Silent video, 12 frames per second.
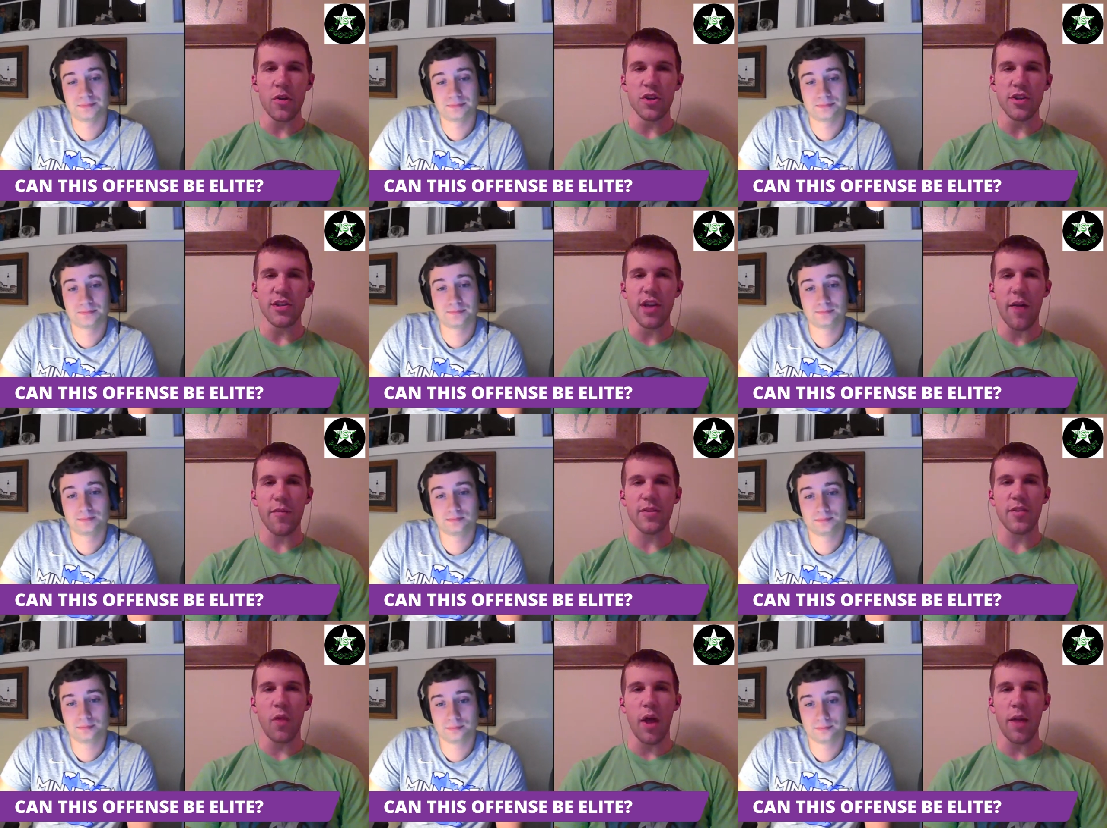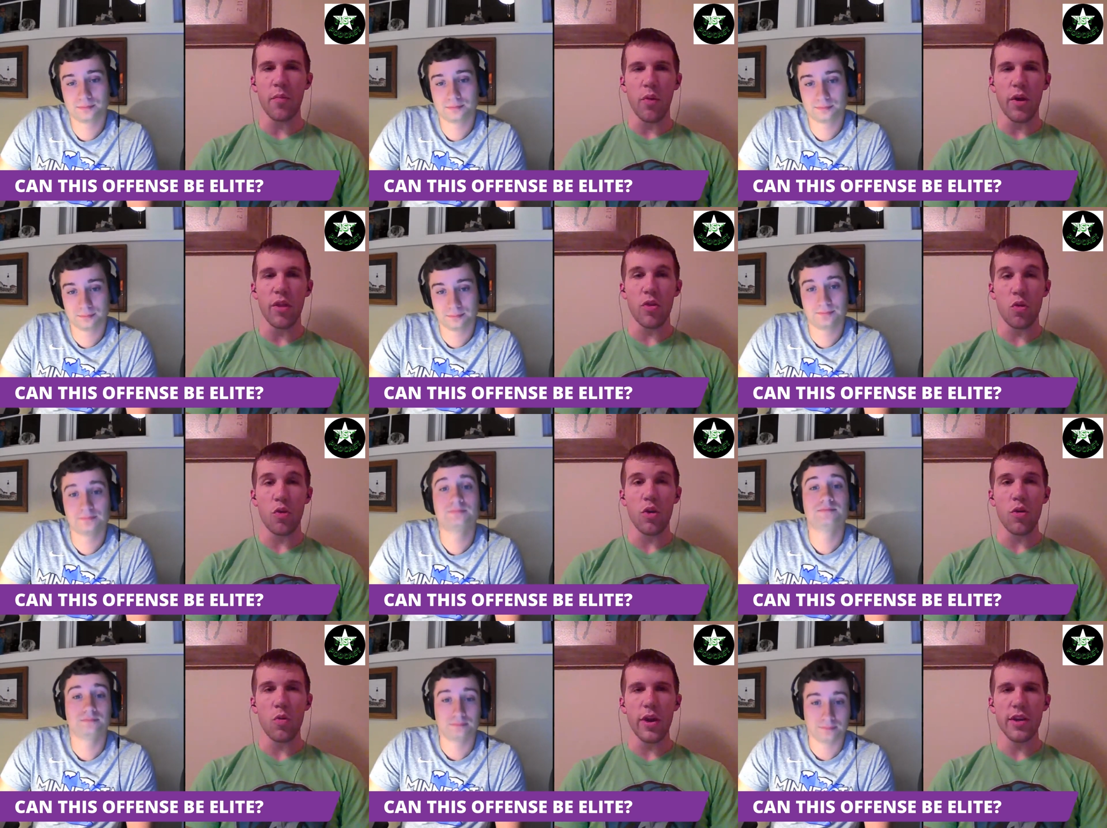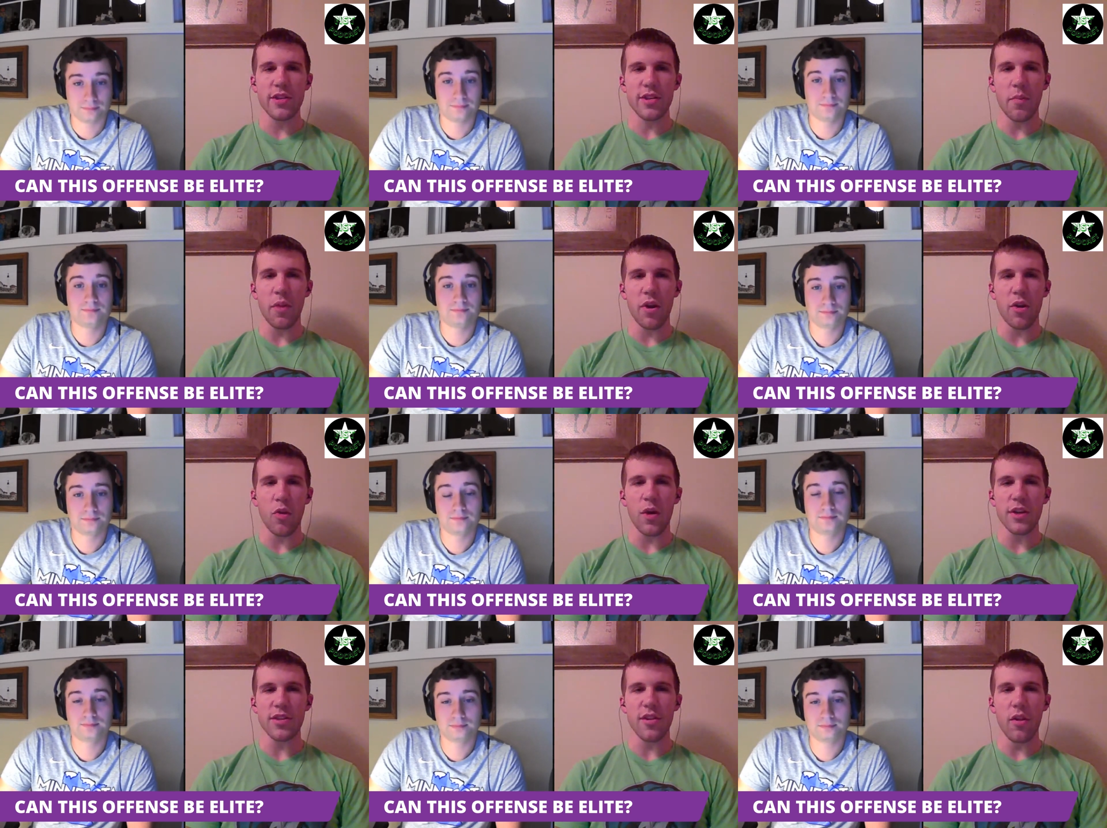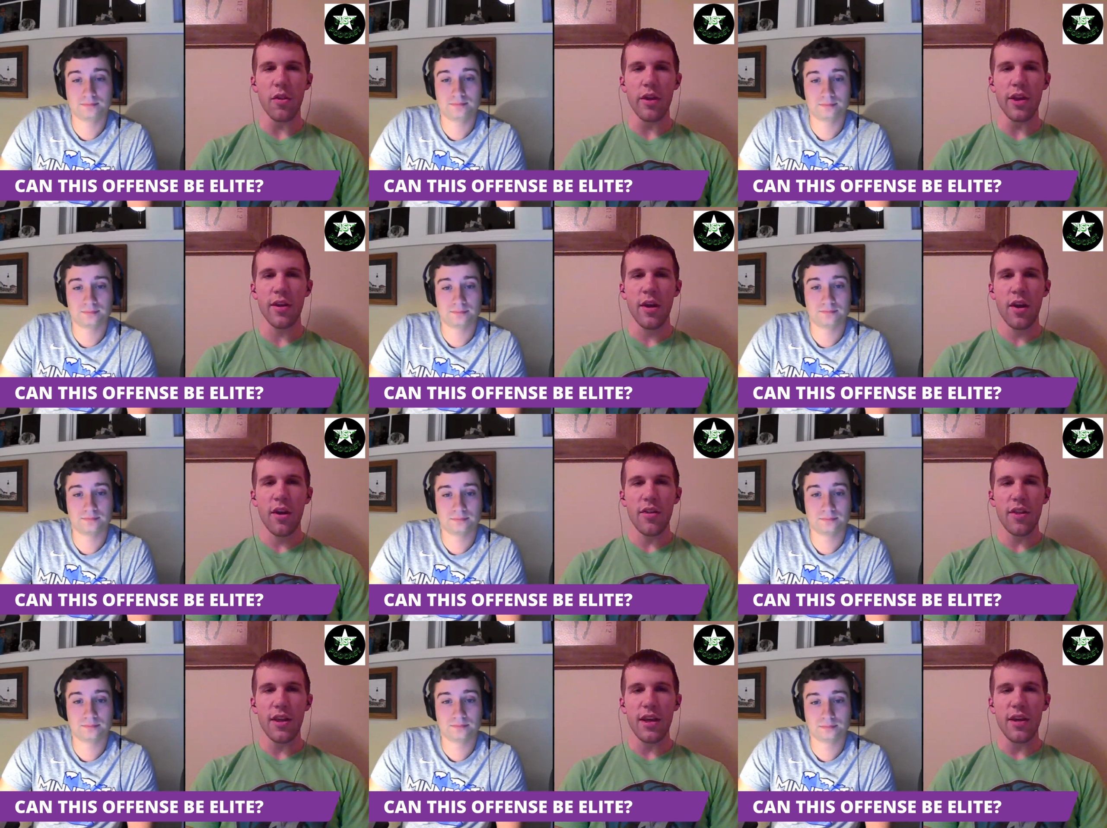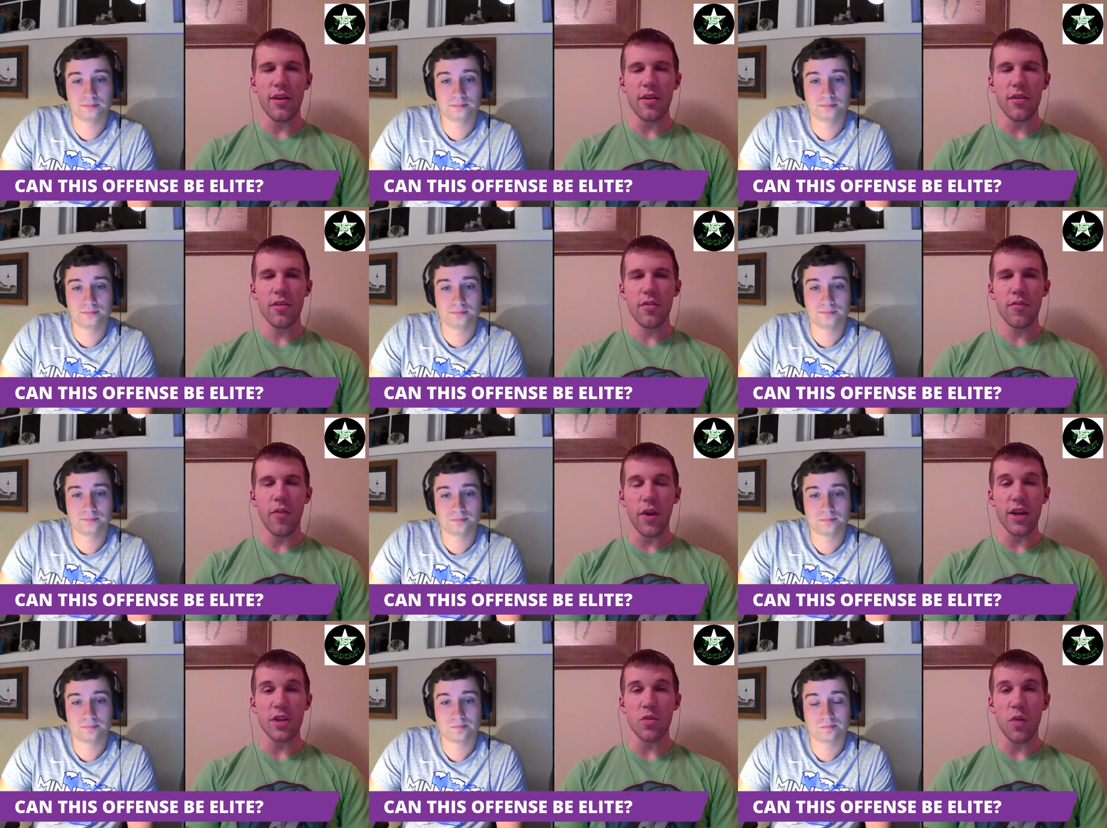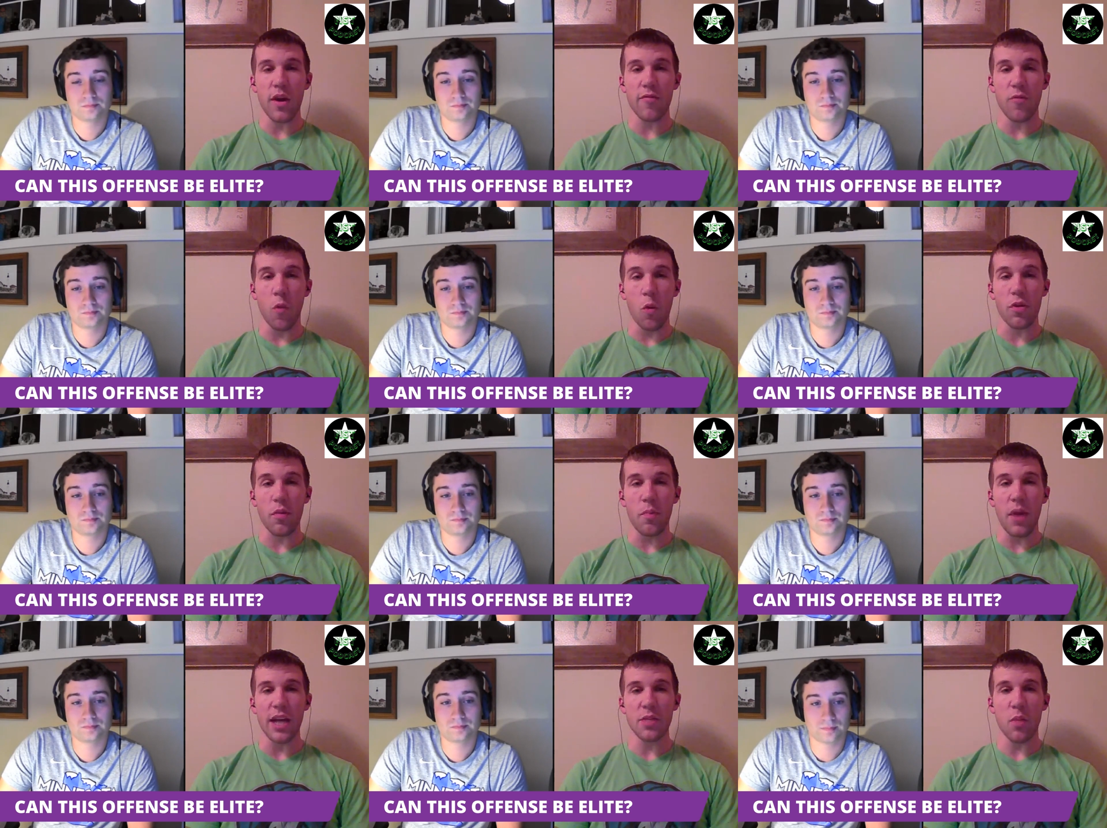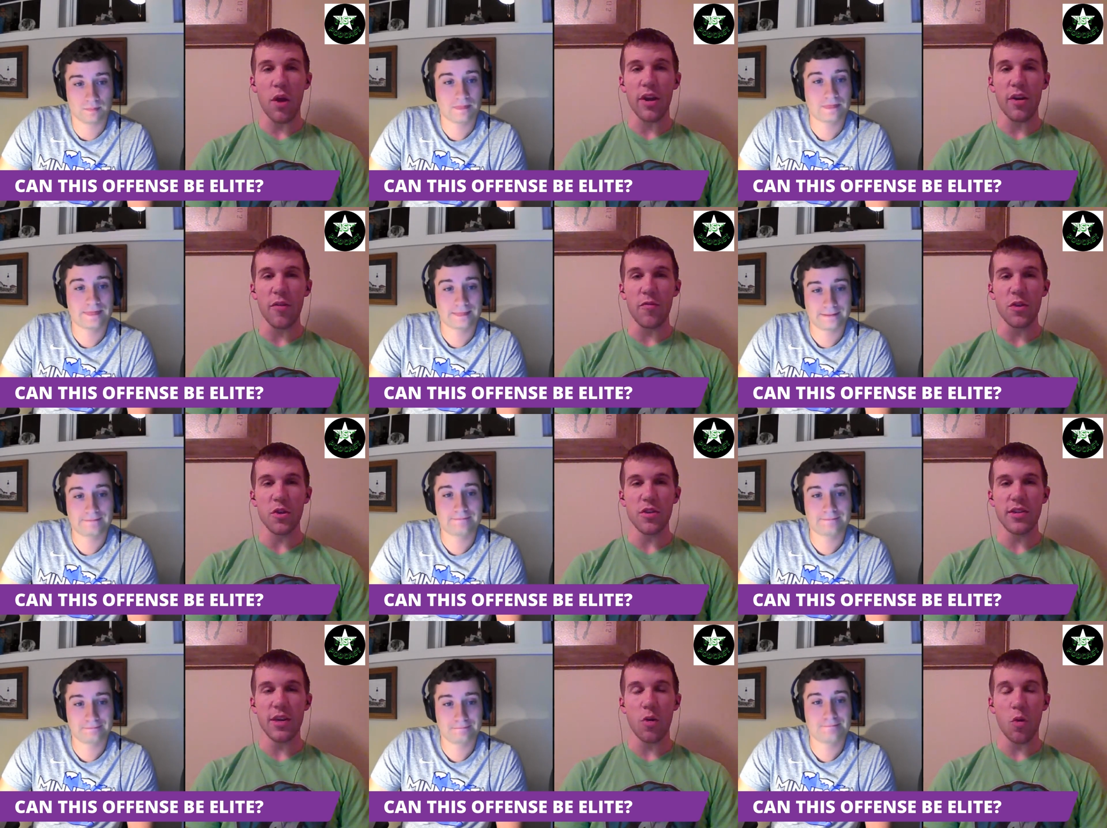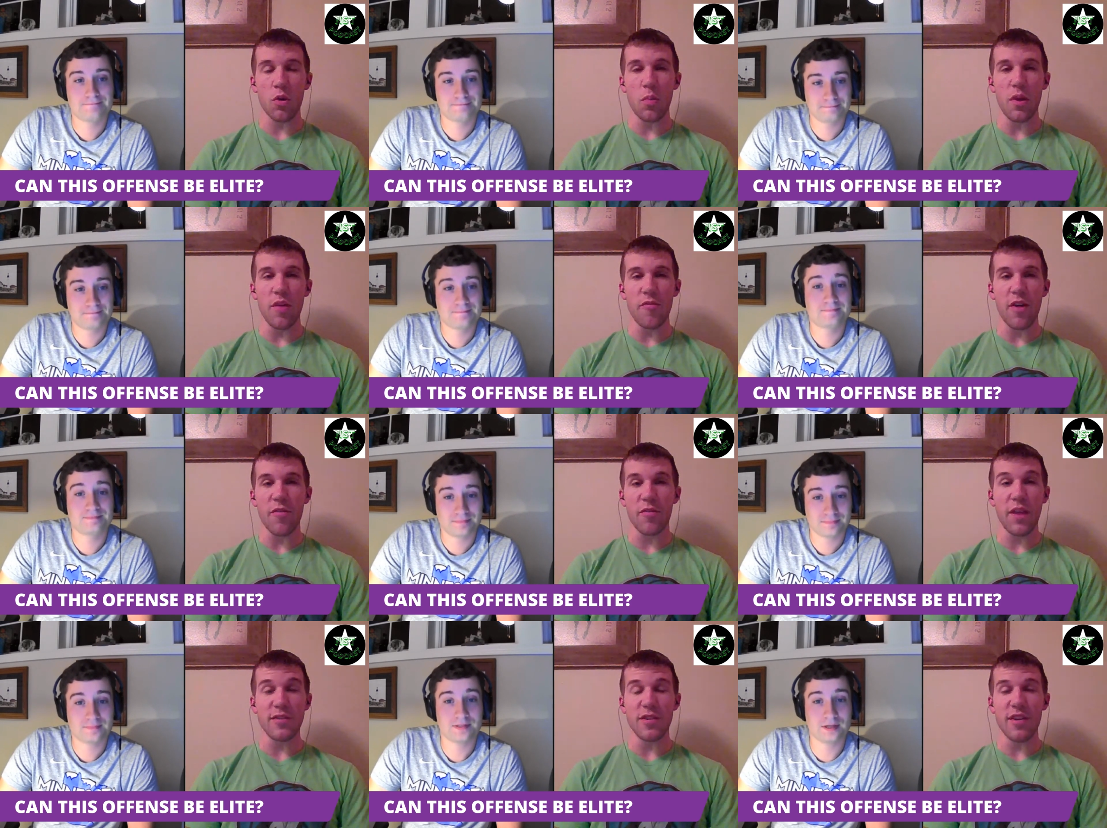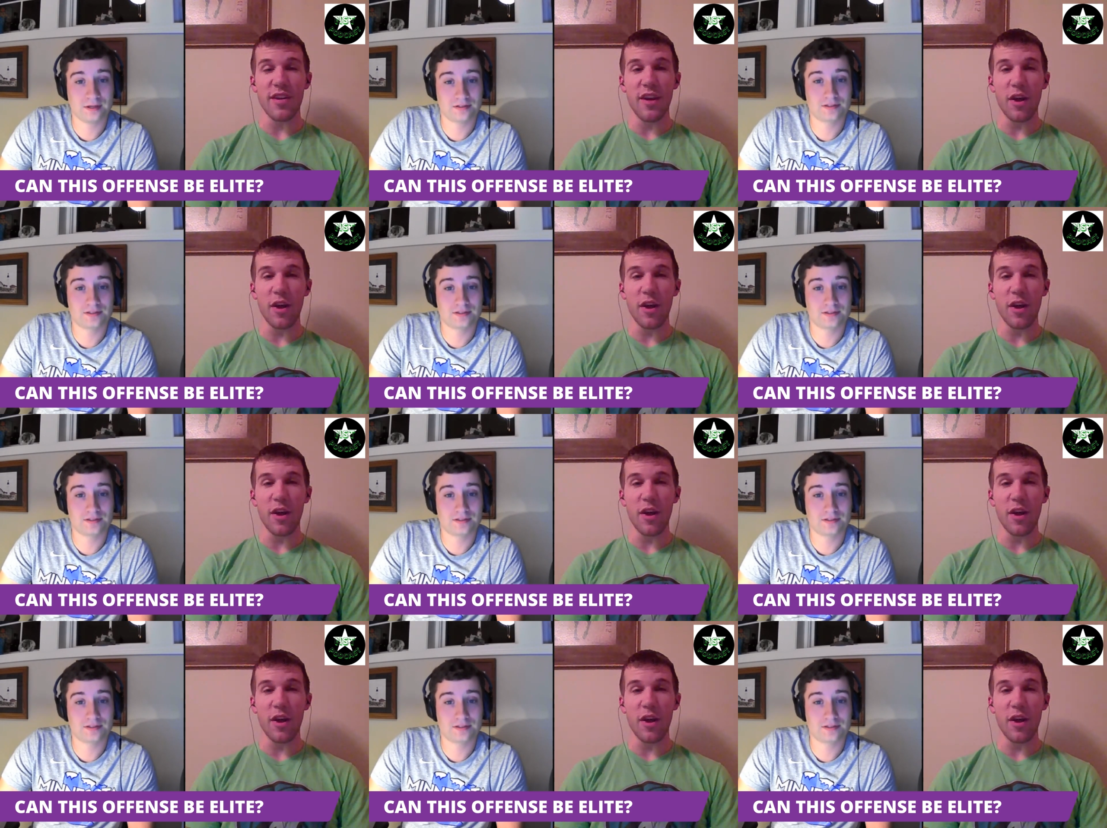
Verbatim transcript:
Speaker 1: is just offensive line play. Through three weeks compared to the rest of the league, the Vikings rank fourth in pass blocking efficiency according to PFF, and that's yes.